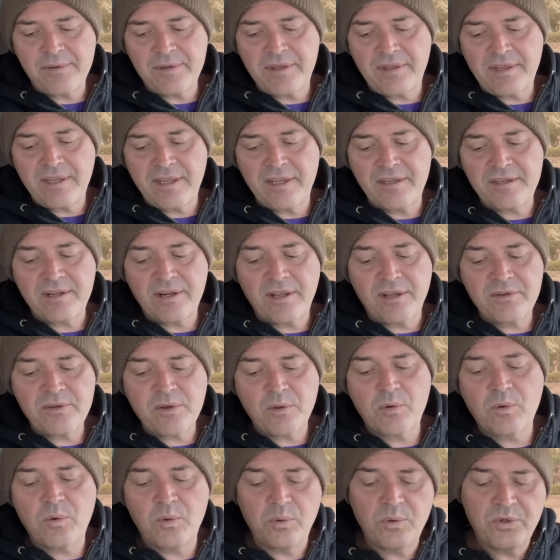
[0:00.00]
and things, and
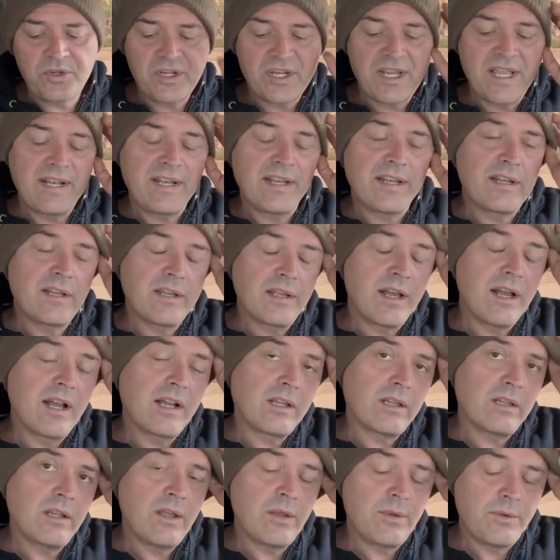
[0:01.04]
also cool shaded
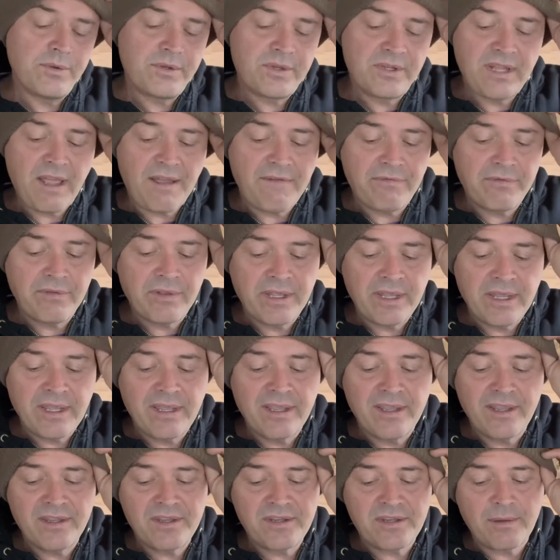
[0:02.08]
clothes definitely
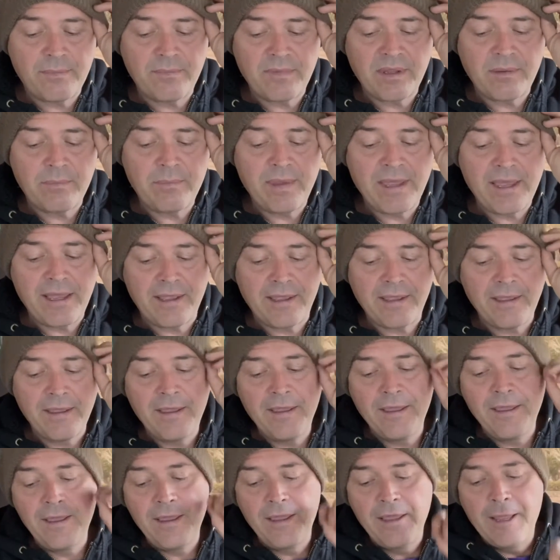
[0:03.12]
is something big.
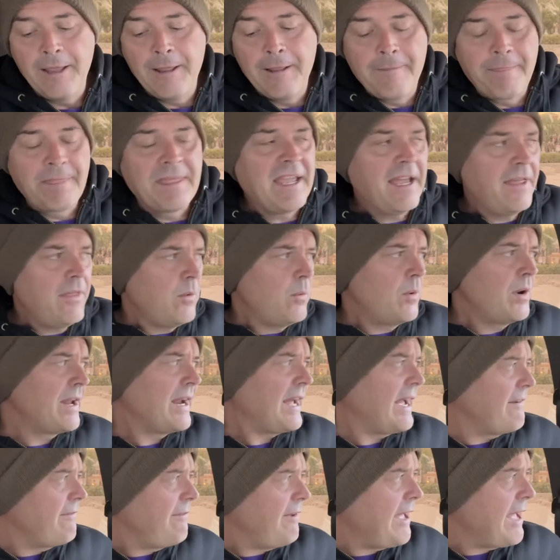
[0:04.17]
The other
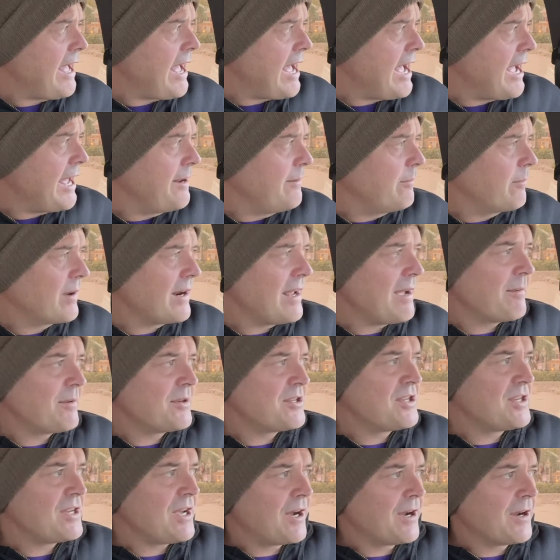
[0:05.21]
one I've had when I
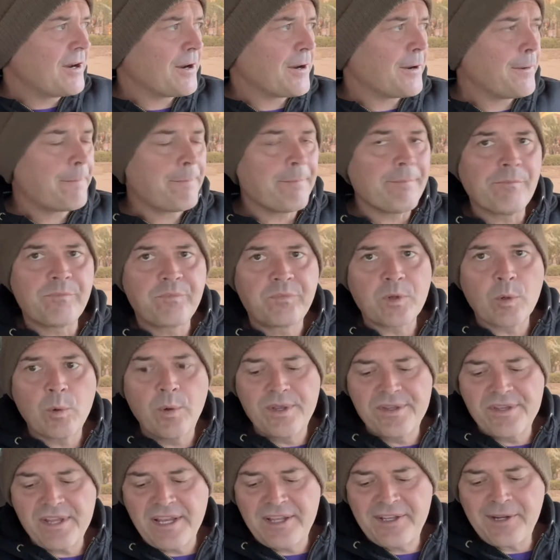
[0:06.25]
was younger
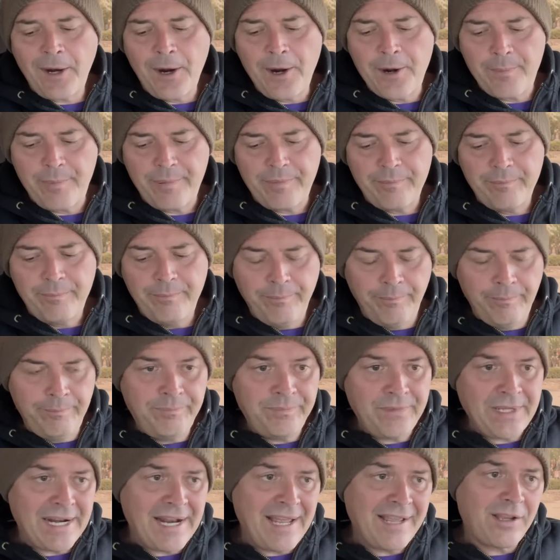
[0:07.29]
was a tarp,
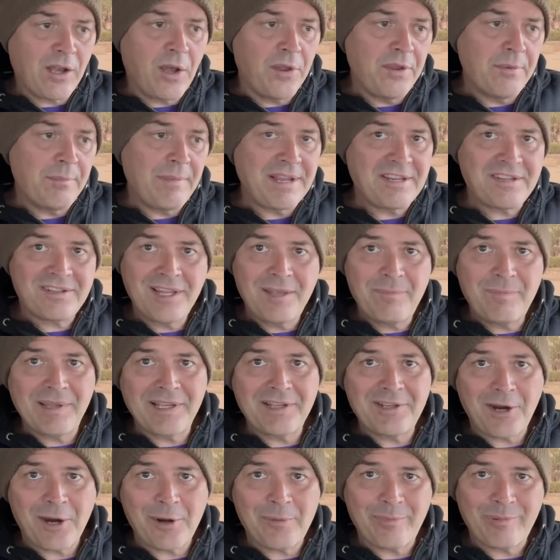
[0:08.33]
and I called it my
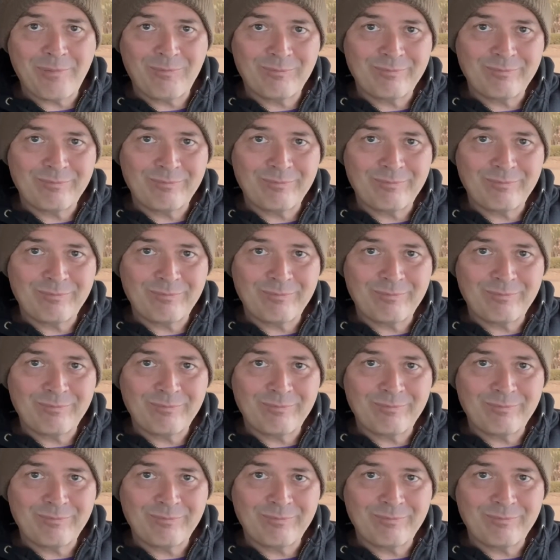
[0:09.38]
sleeping tarp.